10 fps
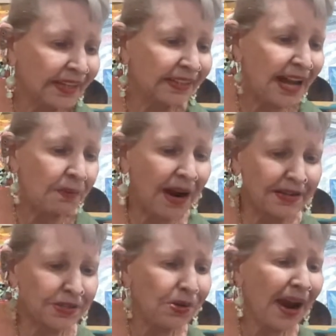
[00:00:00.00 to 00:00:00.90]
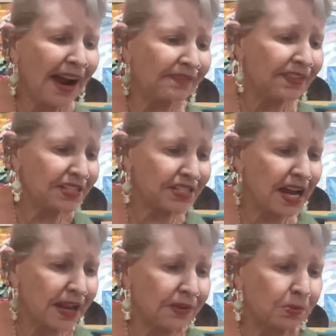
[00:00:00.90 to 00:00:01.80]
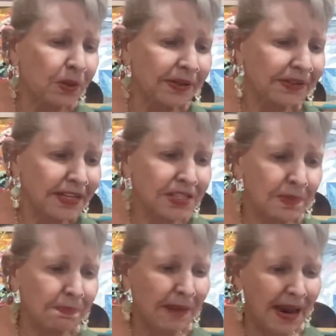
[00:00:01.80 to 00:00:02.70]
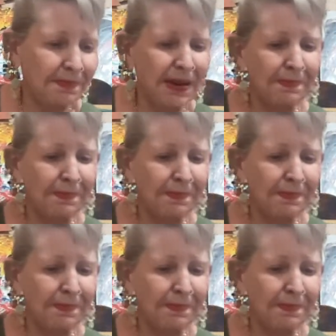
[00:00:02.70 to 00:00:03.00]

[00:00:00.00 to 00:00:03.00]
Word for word: Now I do have this other one that's a baby